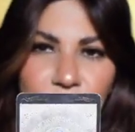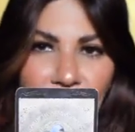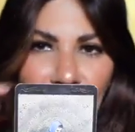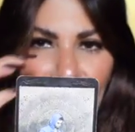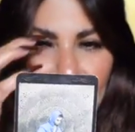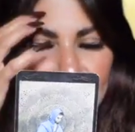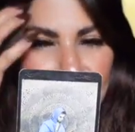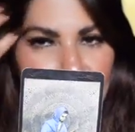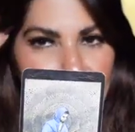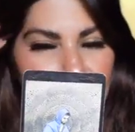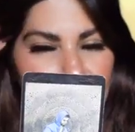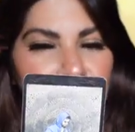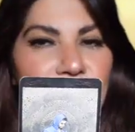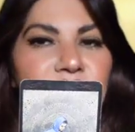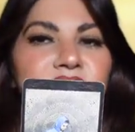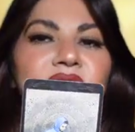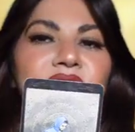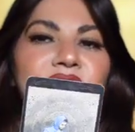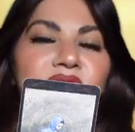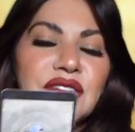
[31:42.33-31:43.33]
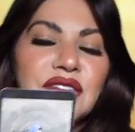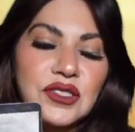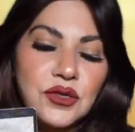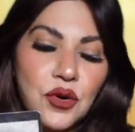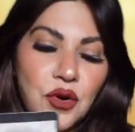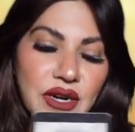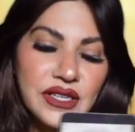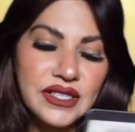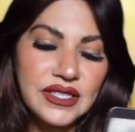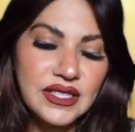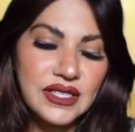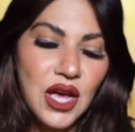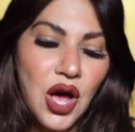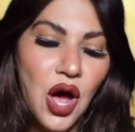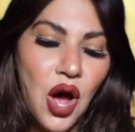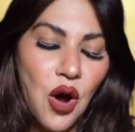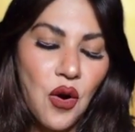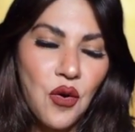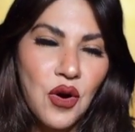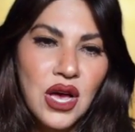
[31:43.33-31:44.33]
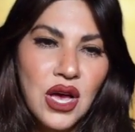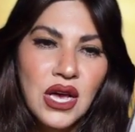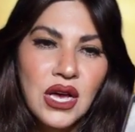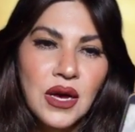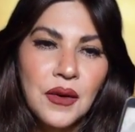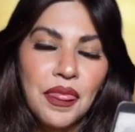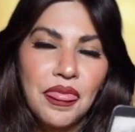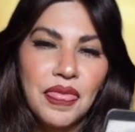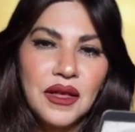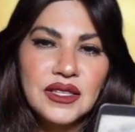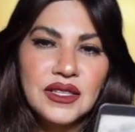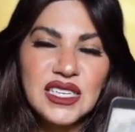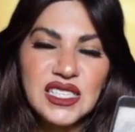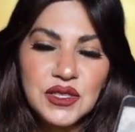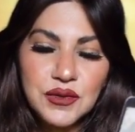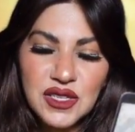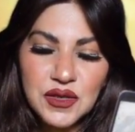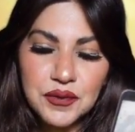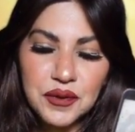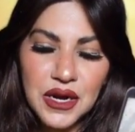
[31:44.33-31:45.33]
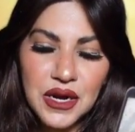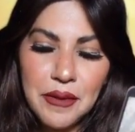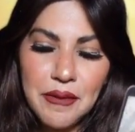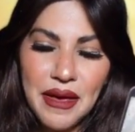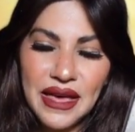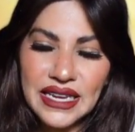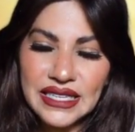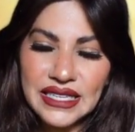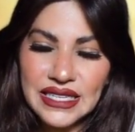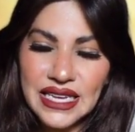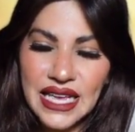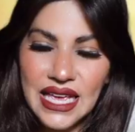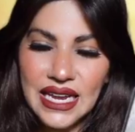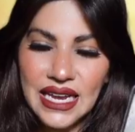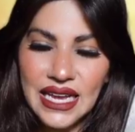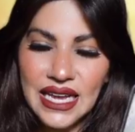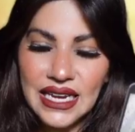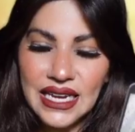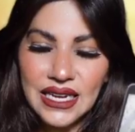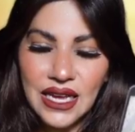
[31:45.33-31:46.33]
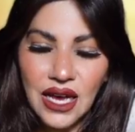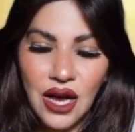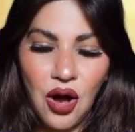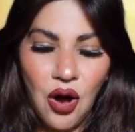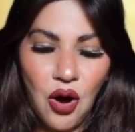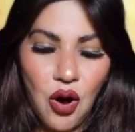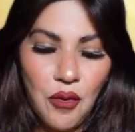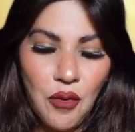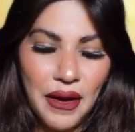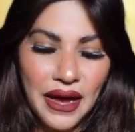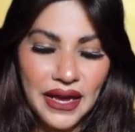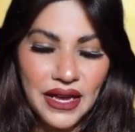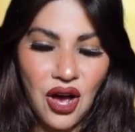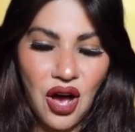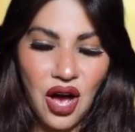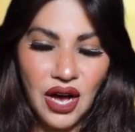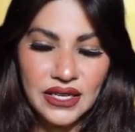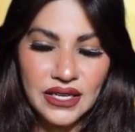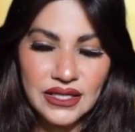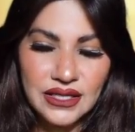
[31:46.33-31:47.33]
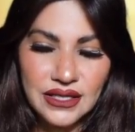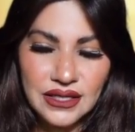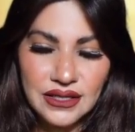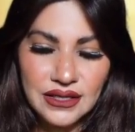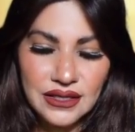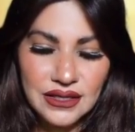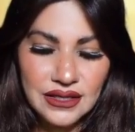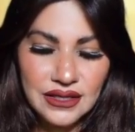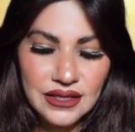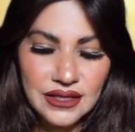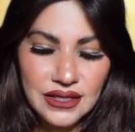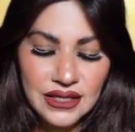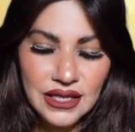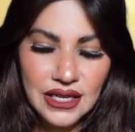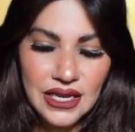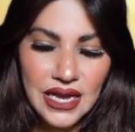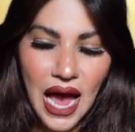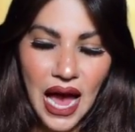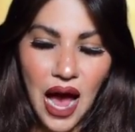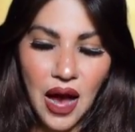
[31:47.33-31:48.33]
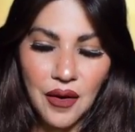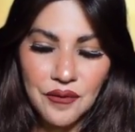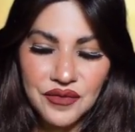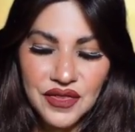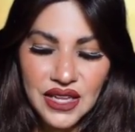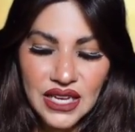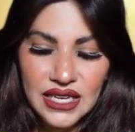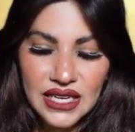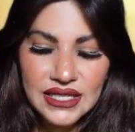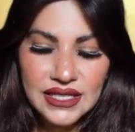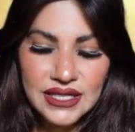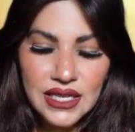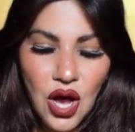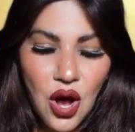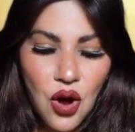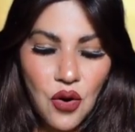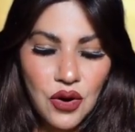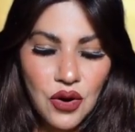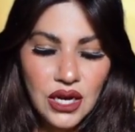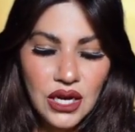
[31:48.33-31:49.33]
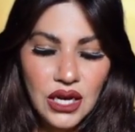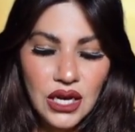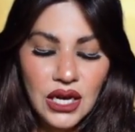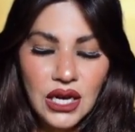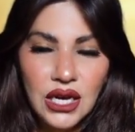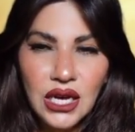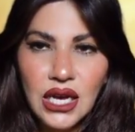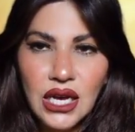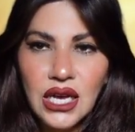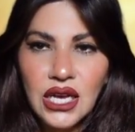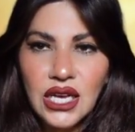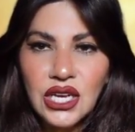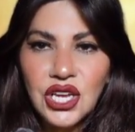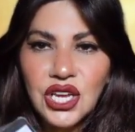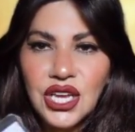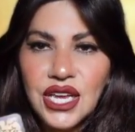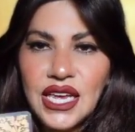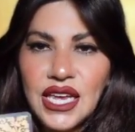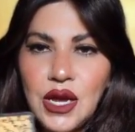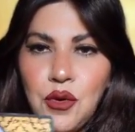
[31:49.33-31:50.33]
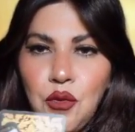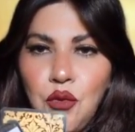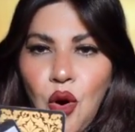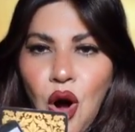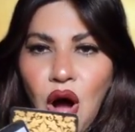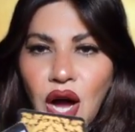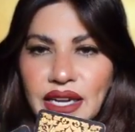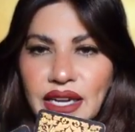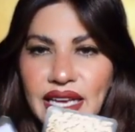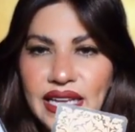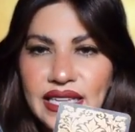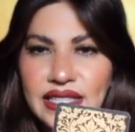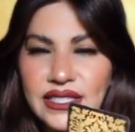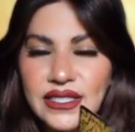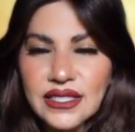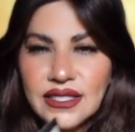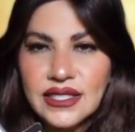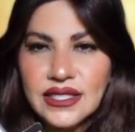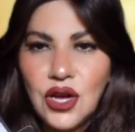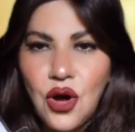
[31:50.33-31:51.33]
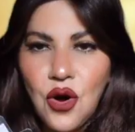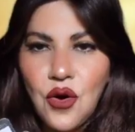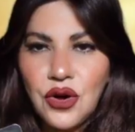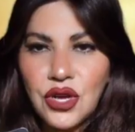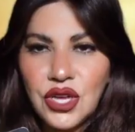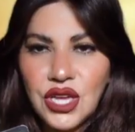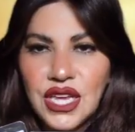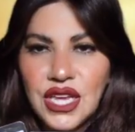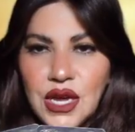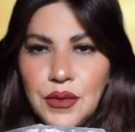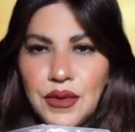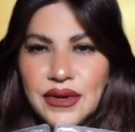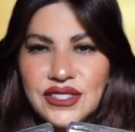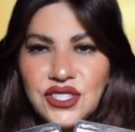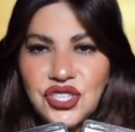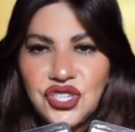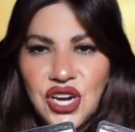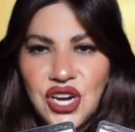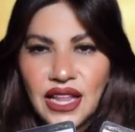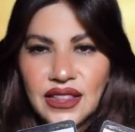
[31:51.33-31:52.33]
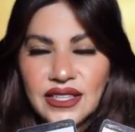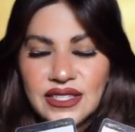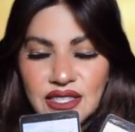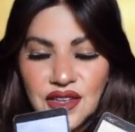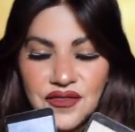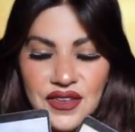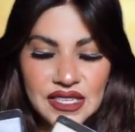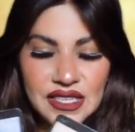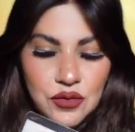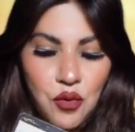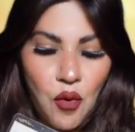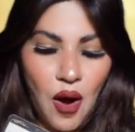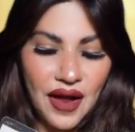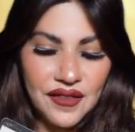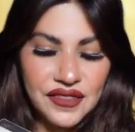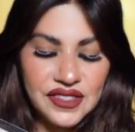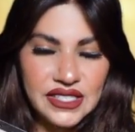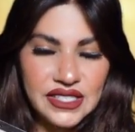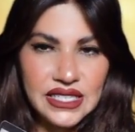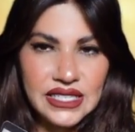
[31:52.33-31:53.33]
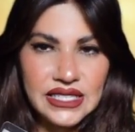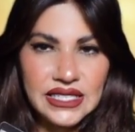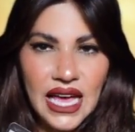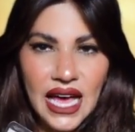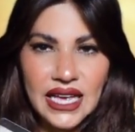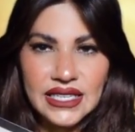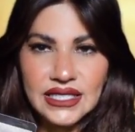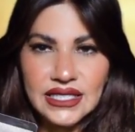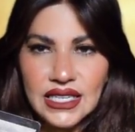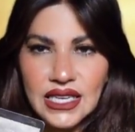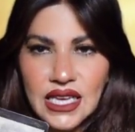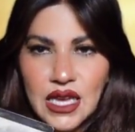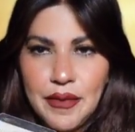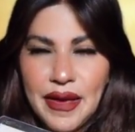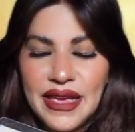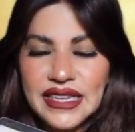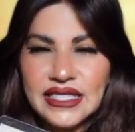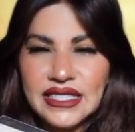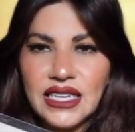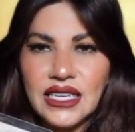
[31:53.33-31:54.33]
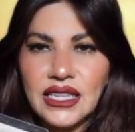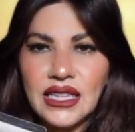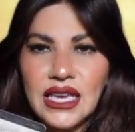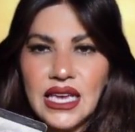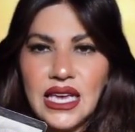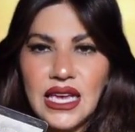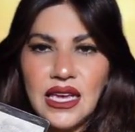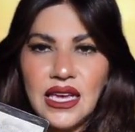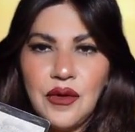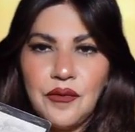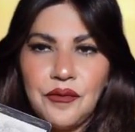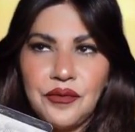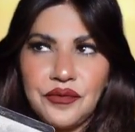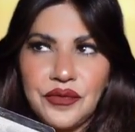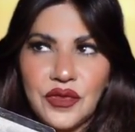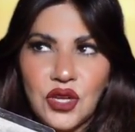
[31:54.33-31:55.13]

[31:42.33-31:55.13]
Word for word: guys. The Seven of Swords. So this was premeditated. Oh my God. Yeah. So he wanted, so he was jealous of his wife's success. He basically,